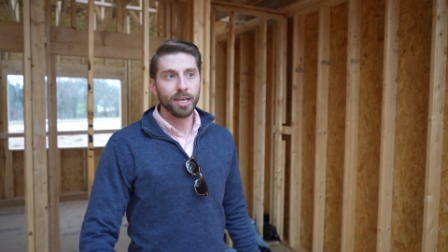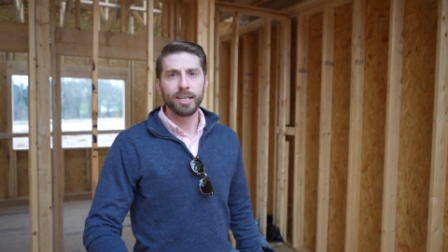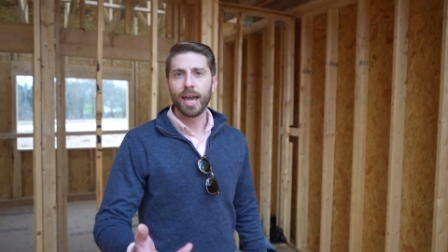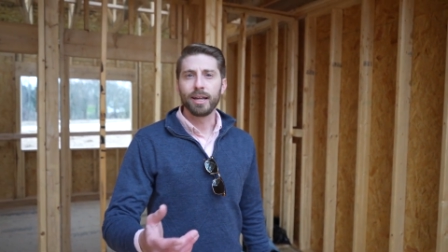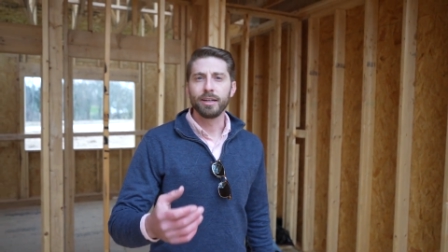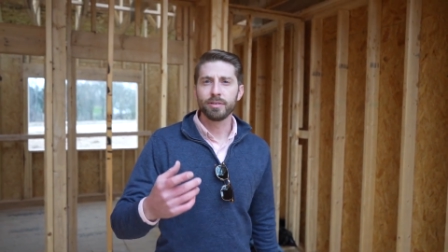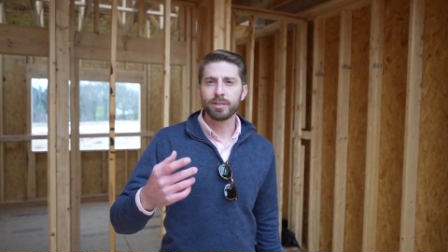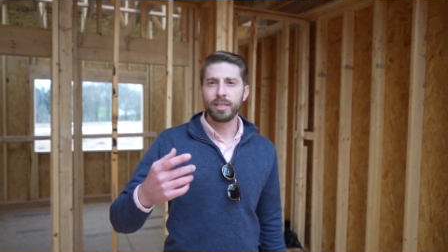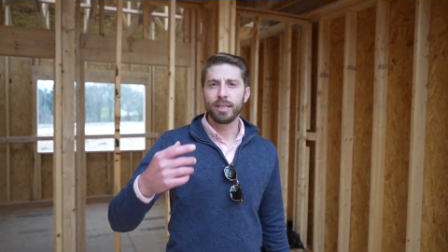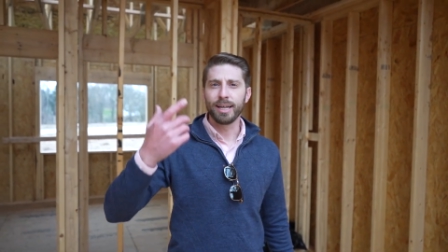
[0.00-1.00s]
Yeah, you ever
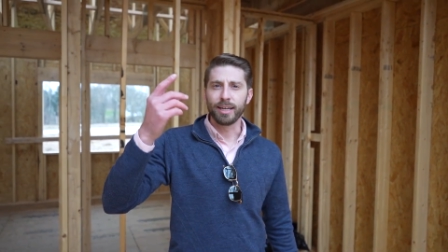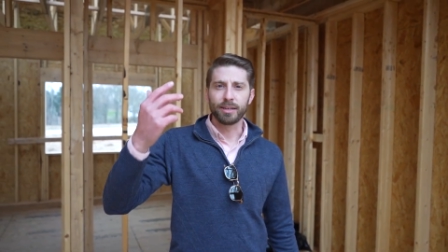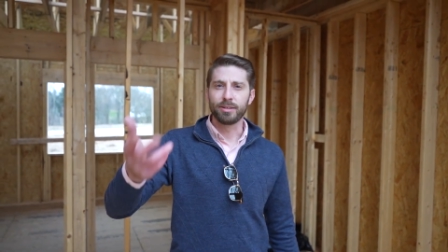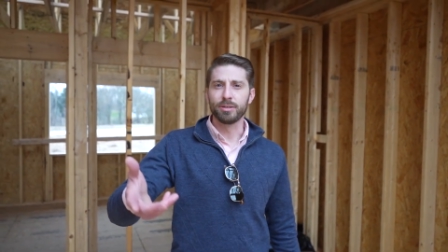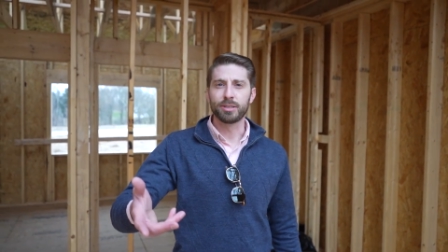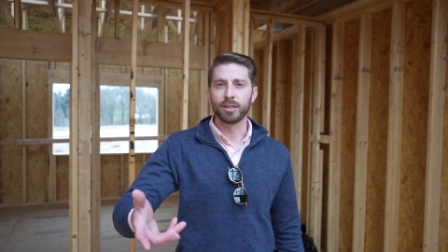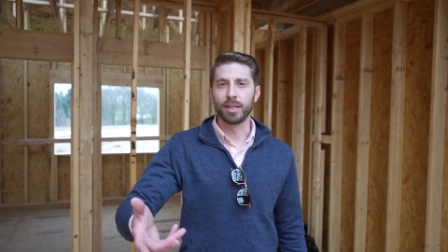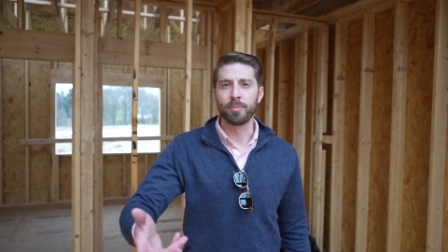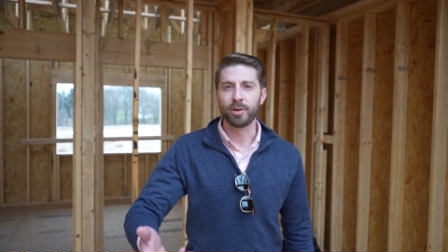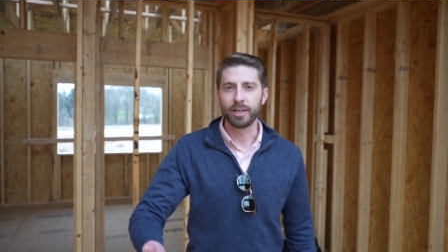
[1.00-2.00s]
see like those
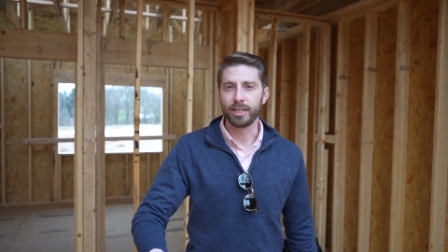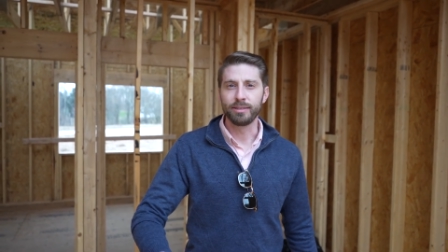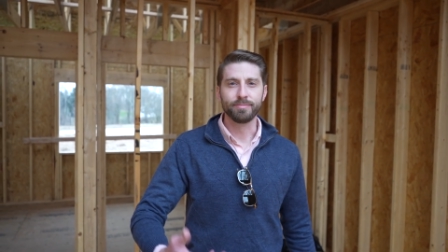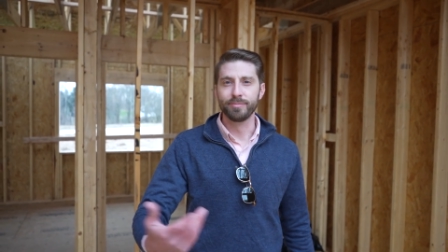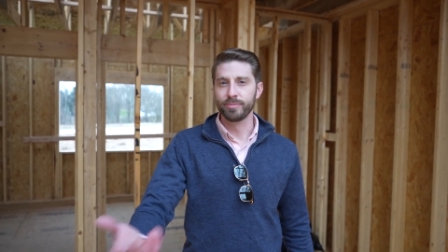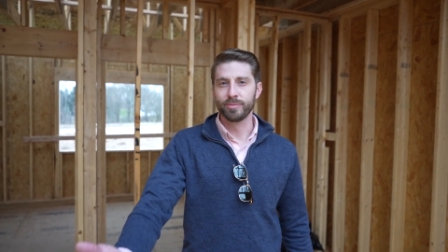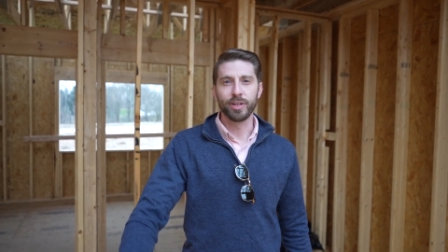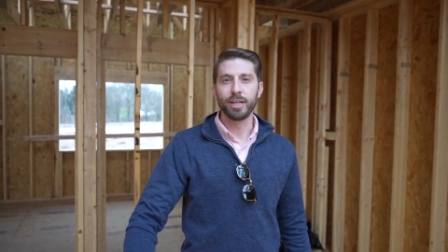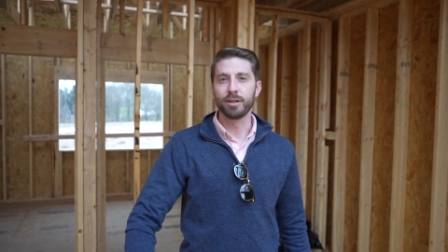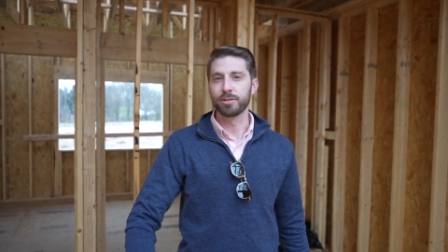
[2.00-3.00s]
celebrity
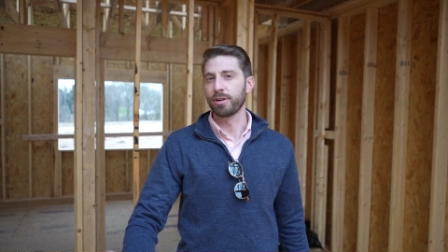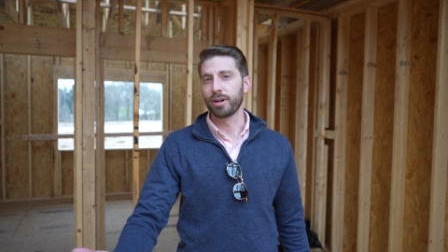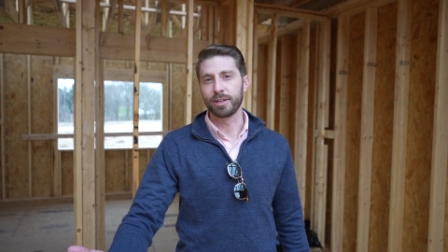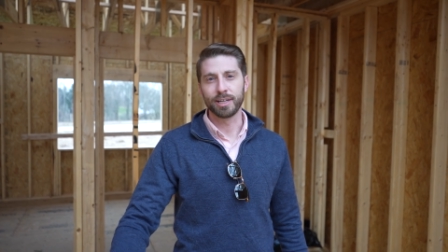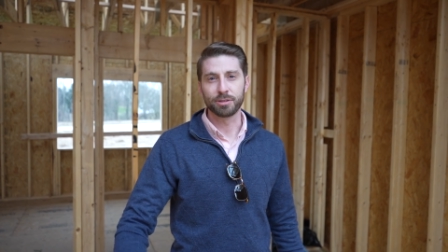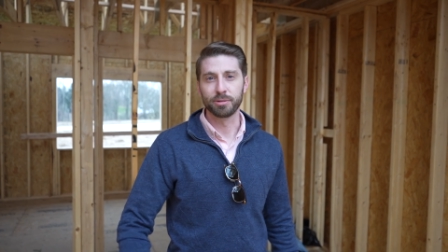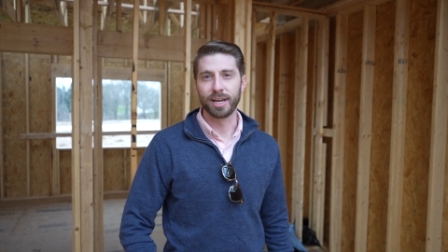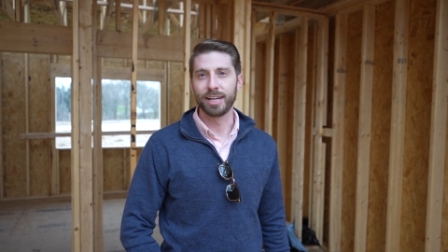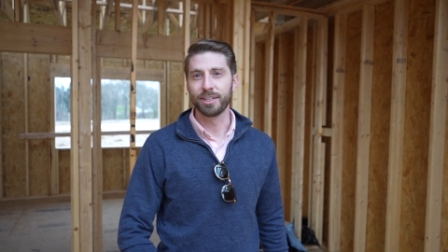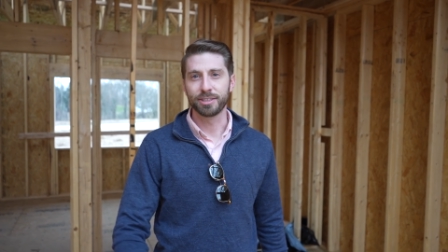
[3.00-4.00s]
videos on Architectural
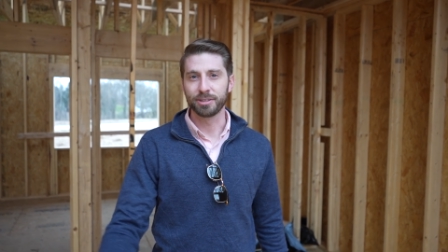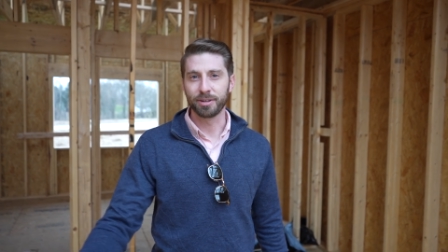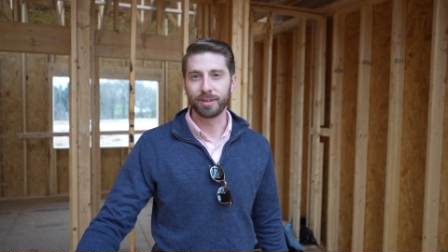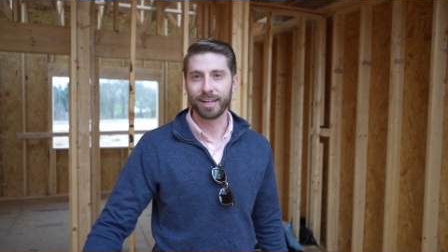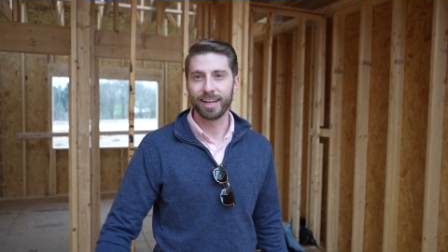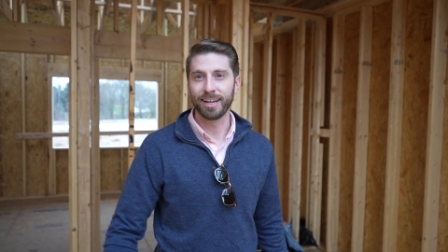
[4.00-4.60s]
Digest or something like that?